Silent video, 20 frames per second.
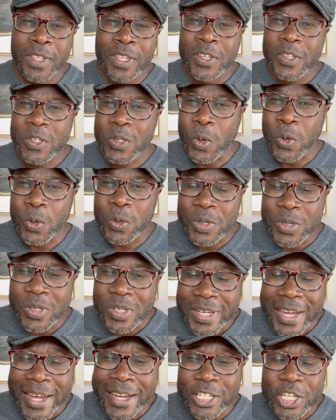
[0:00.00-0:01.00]
So
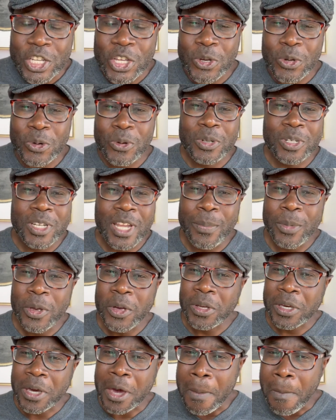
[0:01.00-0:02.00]
stay tuned. I'm
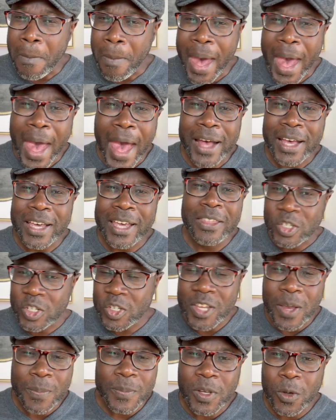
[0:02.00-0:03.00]
going to come back in the
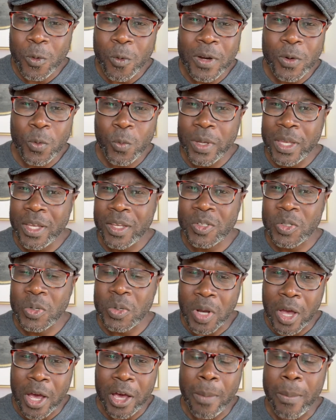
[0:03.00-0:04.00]
subsequent weeks to
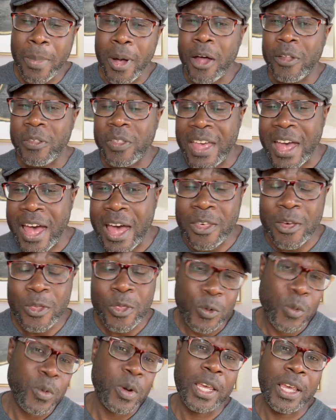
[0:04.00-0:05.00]
talk about the other
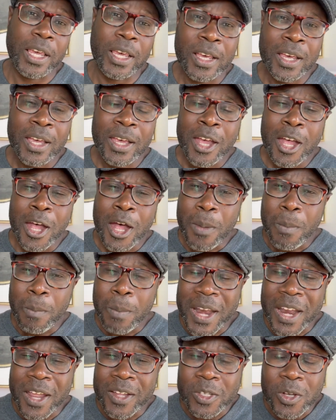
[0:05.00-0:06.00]
3.
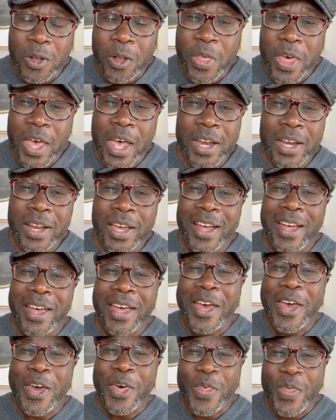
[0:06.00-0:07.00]
But until then,
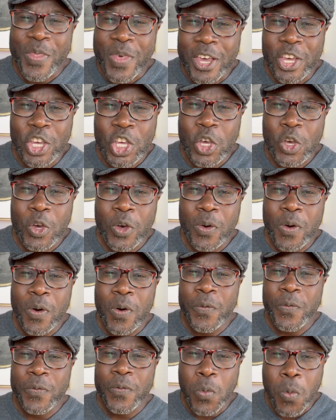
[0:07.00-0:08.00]
thank you
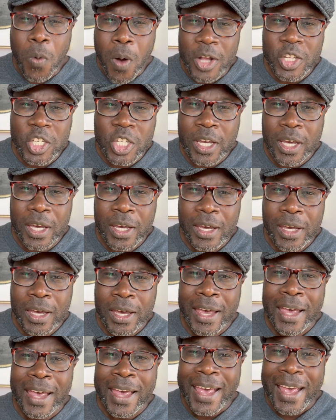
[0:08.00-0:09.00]
for watching.
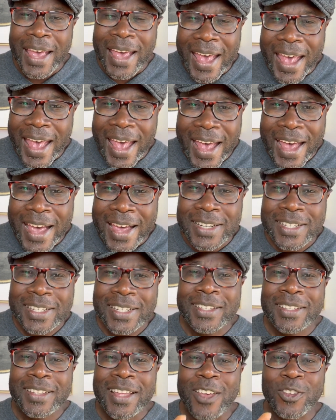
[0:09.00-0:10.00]
And
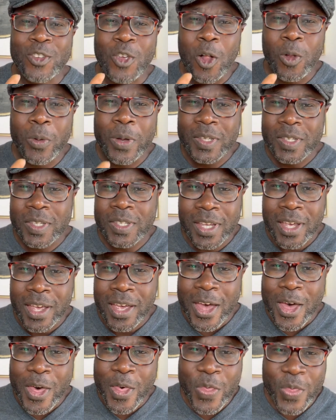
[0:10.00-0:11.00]
as always,
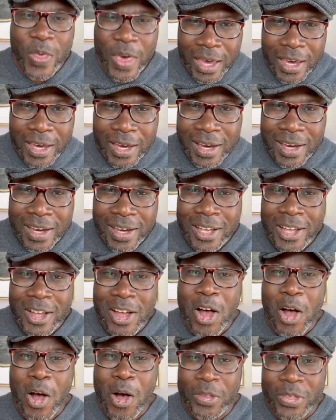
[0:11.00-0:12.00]
think
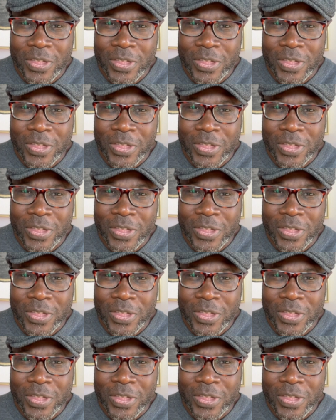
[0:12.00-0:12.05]
on